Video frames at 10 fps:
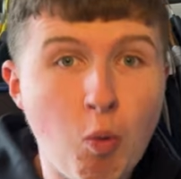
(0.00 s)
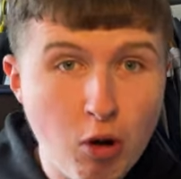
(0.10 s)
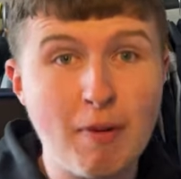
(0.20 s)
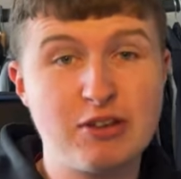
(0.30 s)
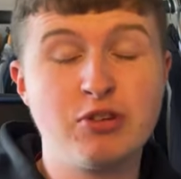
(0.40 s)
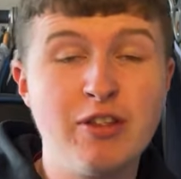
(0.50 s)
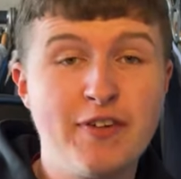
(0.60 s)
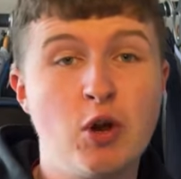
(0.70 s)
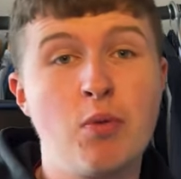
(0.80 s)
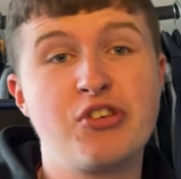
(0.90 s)
Welcome back to another
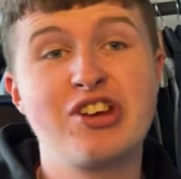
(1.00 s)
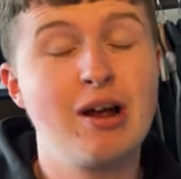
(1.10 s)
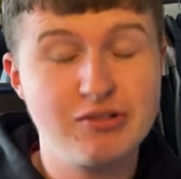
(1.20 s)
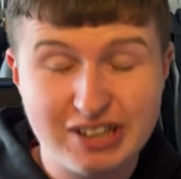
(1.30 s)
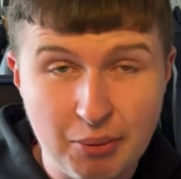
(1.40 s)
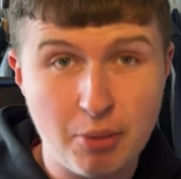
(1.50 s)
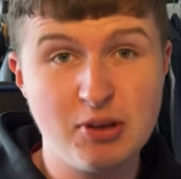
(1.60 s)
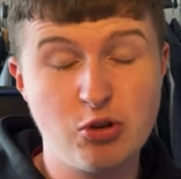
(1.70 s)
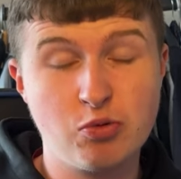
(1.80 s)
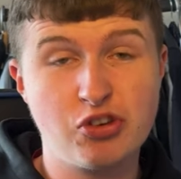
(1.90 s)
video on the channel. Today we're going
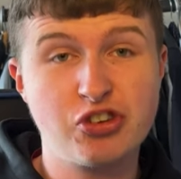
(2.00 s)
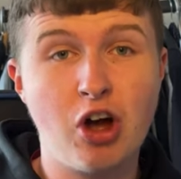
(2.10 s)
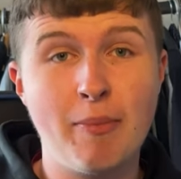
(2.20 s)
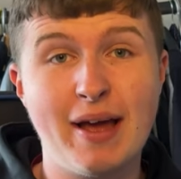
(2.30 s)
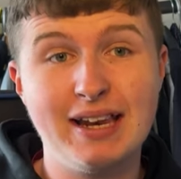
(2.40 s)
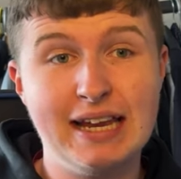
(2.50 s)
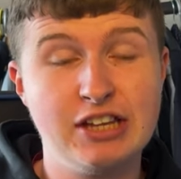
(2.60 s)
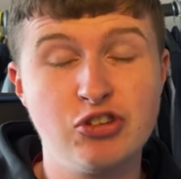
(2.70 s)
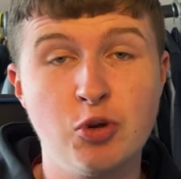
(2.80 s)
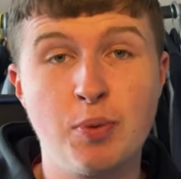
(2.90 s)
to be doing the Sky Bet League
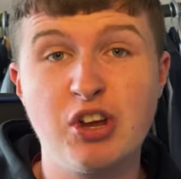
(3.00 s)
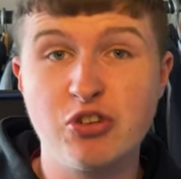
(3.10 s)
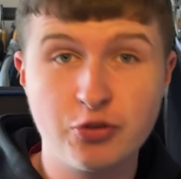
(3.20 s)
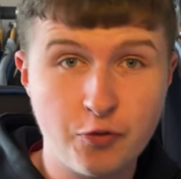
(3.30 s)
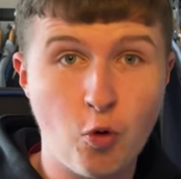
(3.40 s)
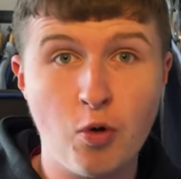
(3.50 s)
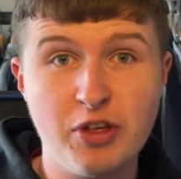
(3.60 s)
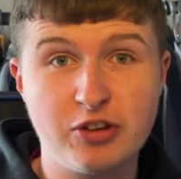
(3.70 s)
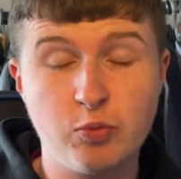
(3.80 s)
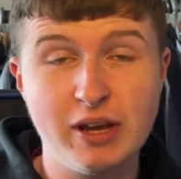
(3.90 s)
2 predictions for
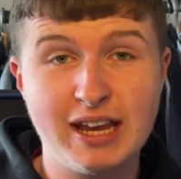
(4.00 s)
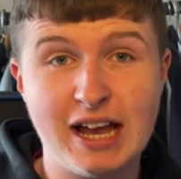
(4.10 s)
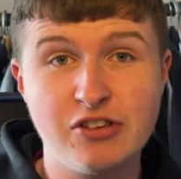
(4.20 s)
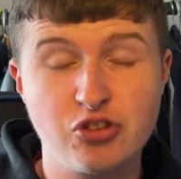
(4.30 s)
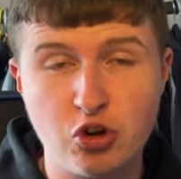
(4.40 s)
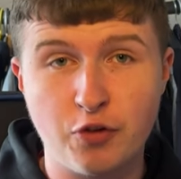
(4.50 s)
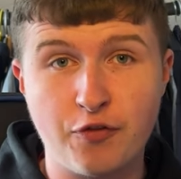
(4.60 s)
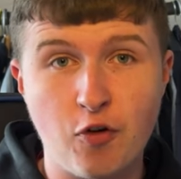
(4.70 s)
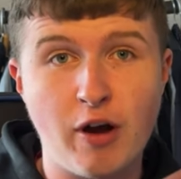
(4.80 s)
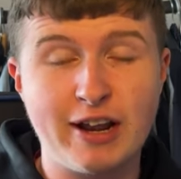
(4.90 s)
this weekend's Good
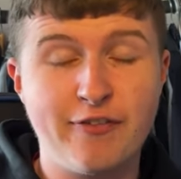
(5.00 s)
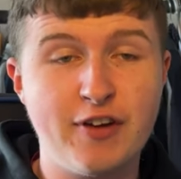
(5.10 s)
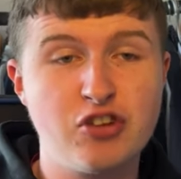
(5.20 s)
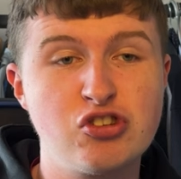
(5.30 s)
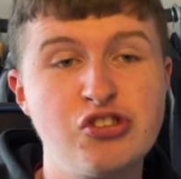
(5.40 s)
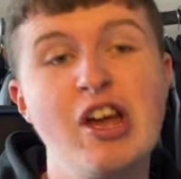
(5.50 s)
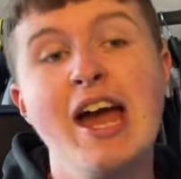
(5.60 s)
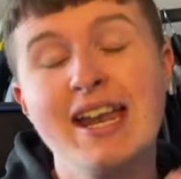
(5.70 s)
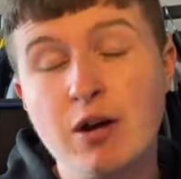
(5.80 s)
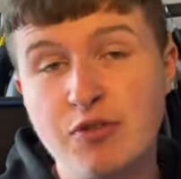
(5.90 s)
Friday fixtures.
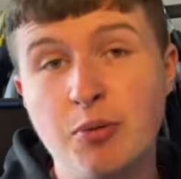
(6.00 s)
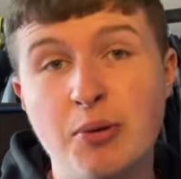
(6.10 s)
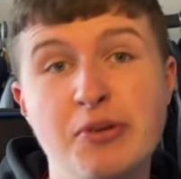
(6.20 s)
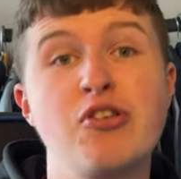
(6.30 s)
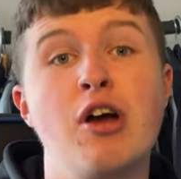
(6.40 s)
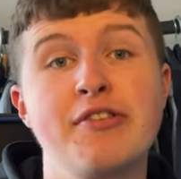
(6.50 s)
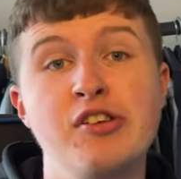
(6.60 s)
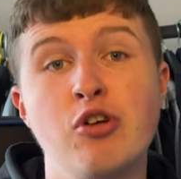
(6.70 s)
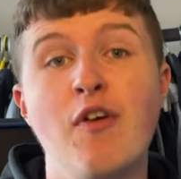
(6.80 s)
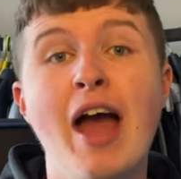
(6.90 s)
And obviously we're going to be starting
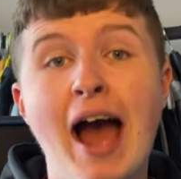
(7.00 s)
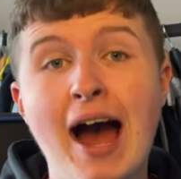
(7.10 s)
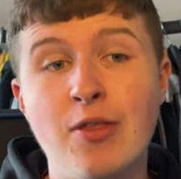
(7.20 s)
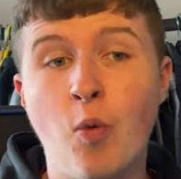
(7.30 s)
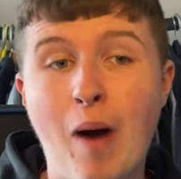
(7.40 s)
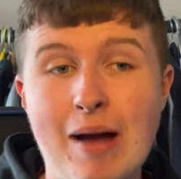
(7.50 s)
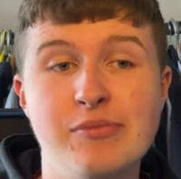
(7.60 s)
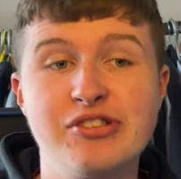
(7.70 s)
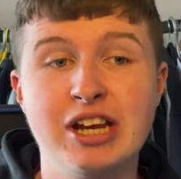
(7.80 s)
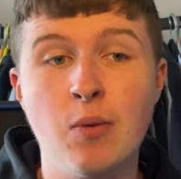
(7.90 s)
things off at the
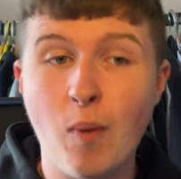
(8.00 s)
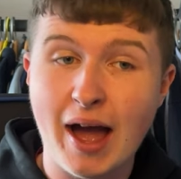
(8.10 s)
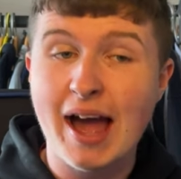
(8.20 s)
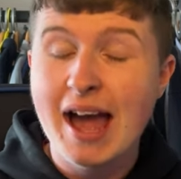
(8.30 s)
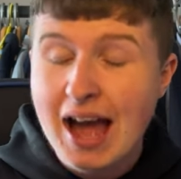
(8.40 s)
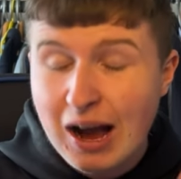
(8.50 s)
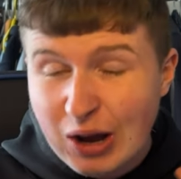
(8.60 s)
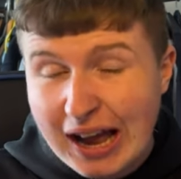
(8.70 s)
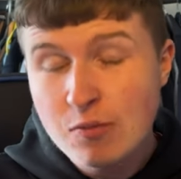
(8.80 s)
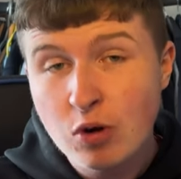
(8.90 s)
Wham Stadium, where
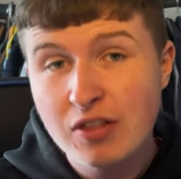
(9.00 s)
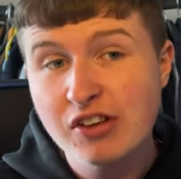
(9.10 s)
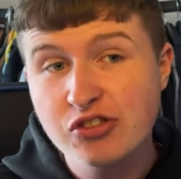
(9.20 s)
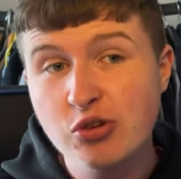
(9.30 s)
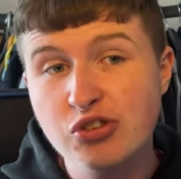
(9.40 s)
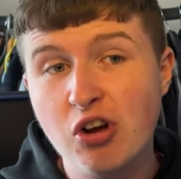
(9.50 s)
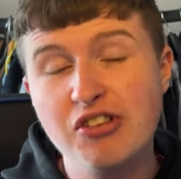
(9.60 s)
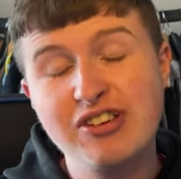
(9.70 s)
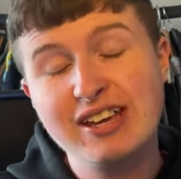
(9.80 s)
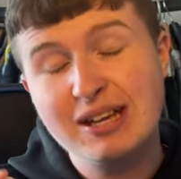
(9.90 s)
can one of these two
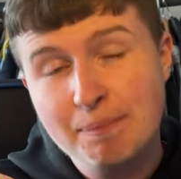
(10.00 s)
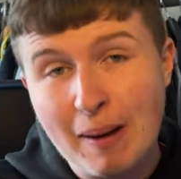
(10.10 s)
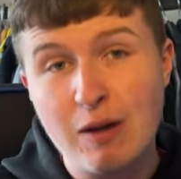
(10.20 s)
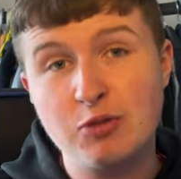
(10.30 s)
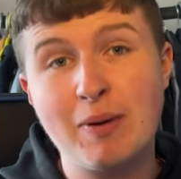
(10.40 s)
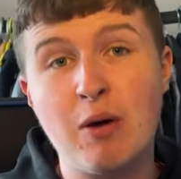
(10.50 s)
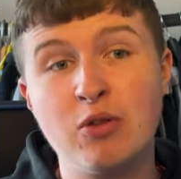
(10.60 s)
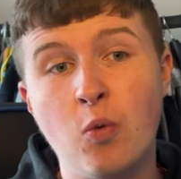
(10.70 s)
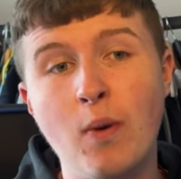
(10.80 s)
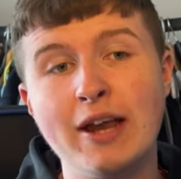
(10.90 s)
sides bounce back
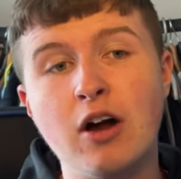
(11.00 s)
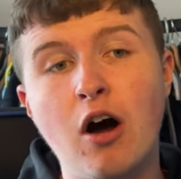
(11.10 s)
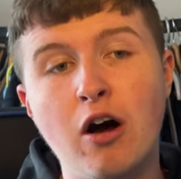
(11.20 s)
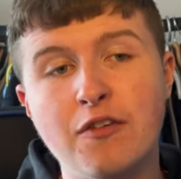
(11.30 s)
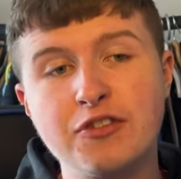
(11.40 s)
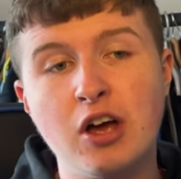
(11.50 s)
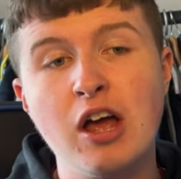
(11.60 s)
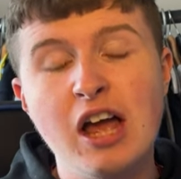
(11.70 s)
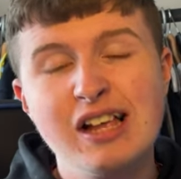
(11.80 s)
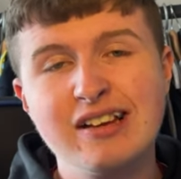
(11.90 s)
with a win after
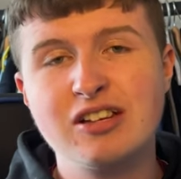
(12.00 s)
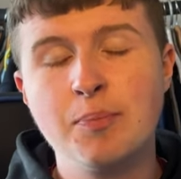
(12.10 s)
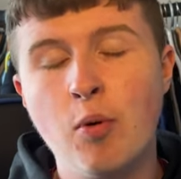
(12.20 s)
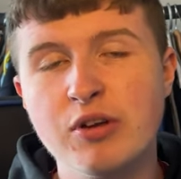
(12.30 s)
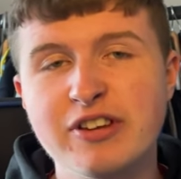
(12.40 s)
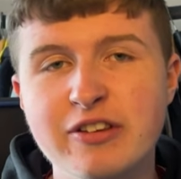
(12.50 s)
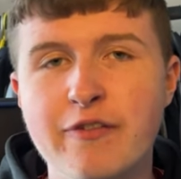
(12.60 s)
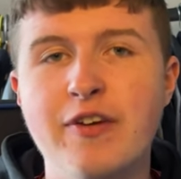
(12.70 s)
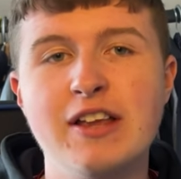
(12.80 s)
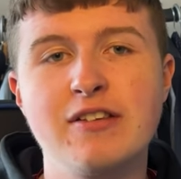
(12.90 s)
disappointing
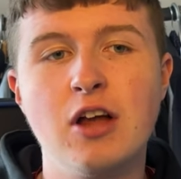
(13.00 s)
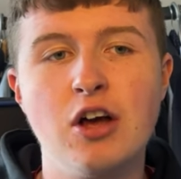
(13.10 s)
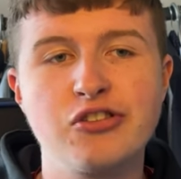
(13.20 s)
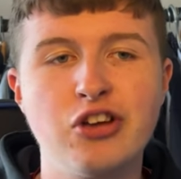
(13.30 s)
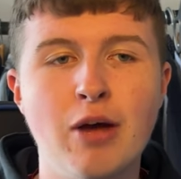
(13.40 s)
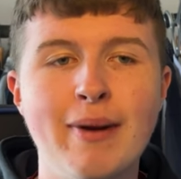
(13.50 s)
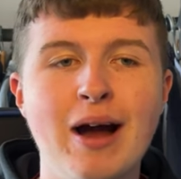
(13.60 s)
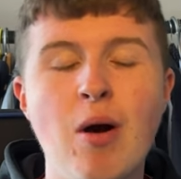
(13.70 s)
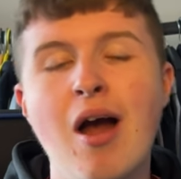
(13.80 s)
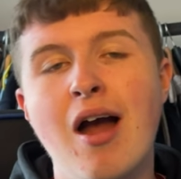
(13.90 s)
defeats last time
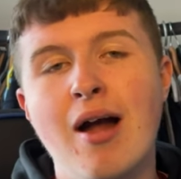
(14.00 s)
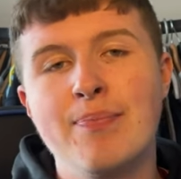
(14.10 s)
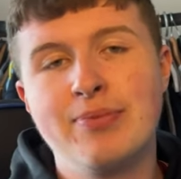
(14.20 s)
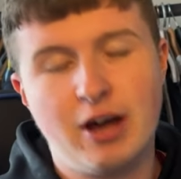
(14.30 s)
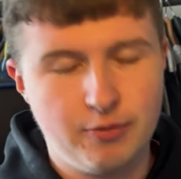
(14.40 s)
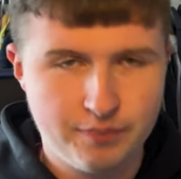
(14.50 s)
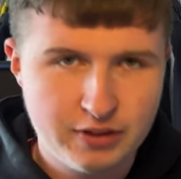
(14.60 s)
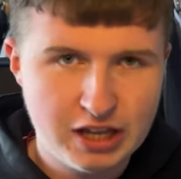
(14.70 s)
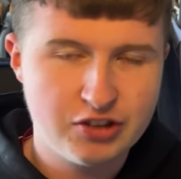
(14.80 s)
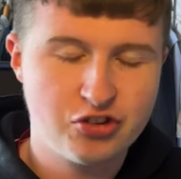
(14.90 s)
out? No,
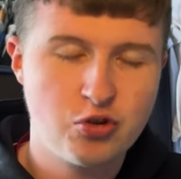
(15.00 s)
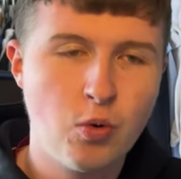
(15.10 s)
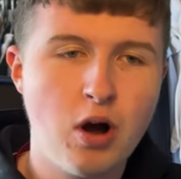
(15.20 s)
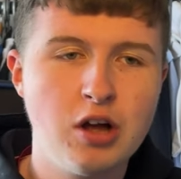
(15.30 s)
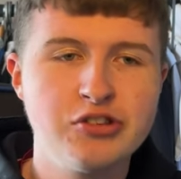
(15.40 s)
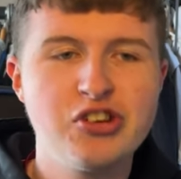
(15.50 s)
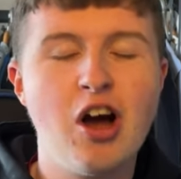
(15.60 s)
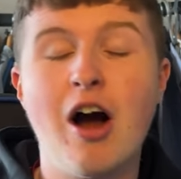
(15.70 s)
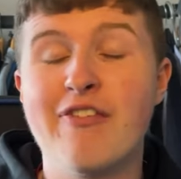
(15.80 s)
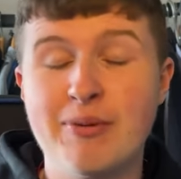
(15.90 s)
in the short
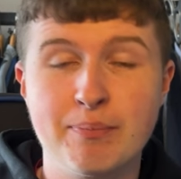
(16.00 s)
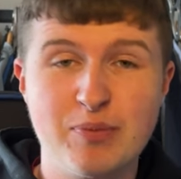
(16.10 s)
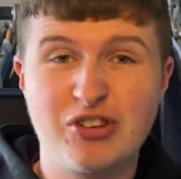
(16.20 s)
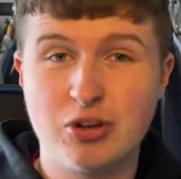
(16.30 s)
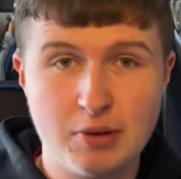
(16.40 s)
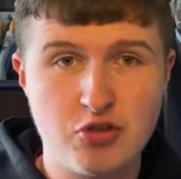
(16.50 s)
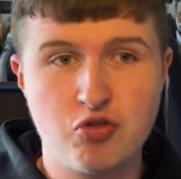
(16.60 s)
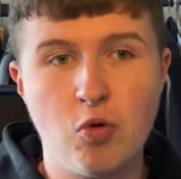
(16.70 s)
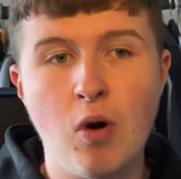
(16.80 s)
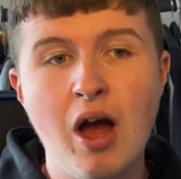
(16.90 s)
answer. I think there's going to be a
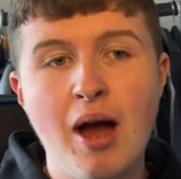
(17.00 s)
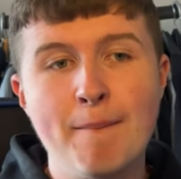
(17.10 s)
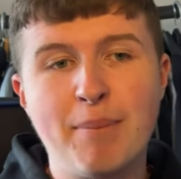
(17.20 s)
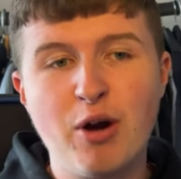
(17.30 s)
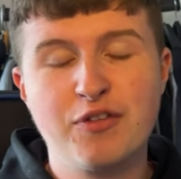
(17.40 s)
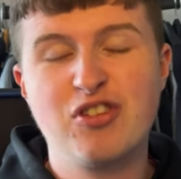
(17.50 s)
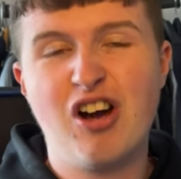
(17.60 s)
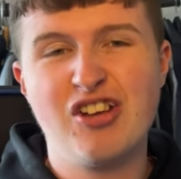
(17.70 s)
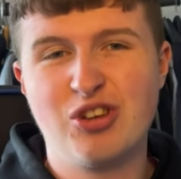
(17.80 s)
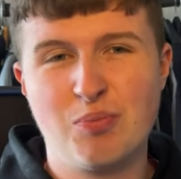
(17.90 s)
draw. Both
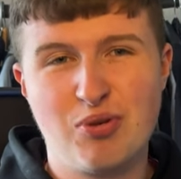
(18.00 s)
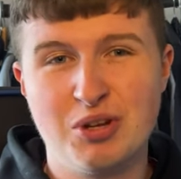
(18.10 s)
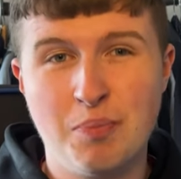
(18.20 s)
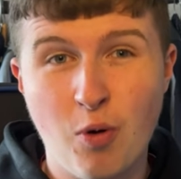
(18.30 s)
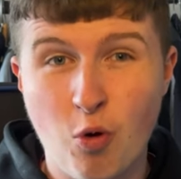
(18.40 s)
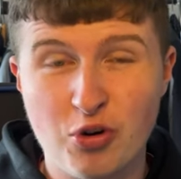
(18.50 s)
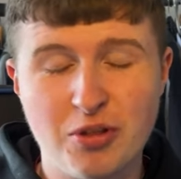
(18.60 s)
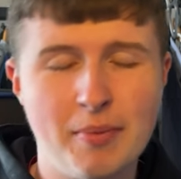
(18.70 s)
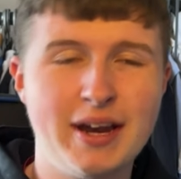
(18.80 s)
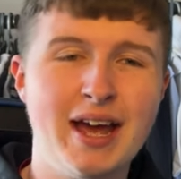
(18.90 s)
sides look pretty poor at
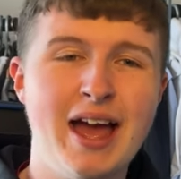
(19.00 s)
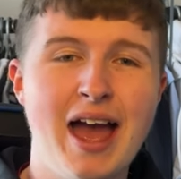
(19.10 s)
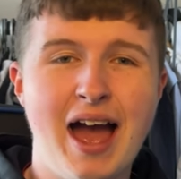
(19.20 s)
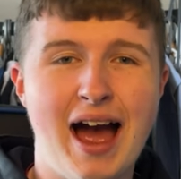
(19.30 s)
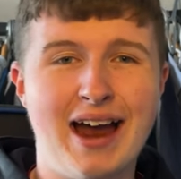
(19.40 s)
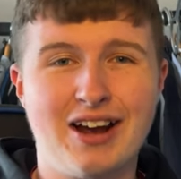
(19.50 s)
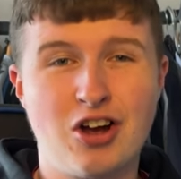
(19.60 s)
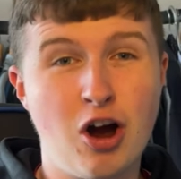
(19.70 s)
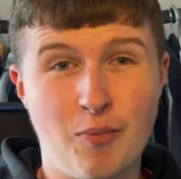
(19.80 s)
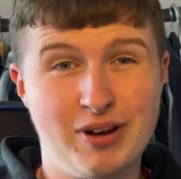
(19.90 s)
the minute, and I
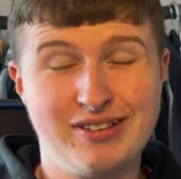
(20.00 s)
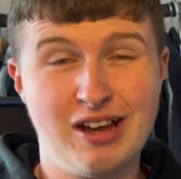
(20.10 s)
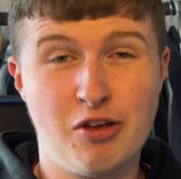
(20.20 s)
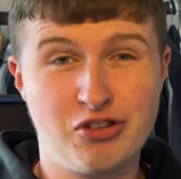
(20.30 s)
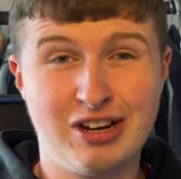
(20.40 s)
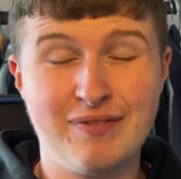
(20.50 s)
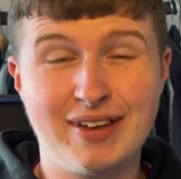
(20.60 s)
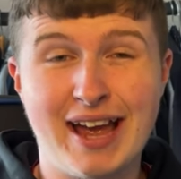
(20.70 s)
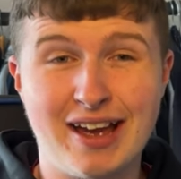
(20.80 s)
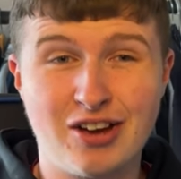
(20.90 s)
can't really see either side even
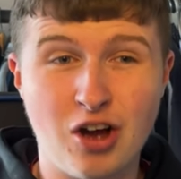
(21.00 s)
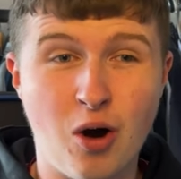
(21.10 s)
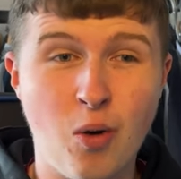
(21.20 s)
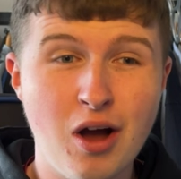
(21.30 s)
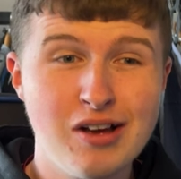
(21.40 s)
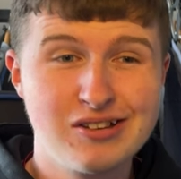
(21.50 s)
getting a goal.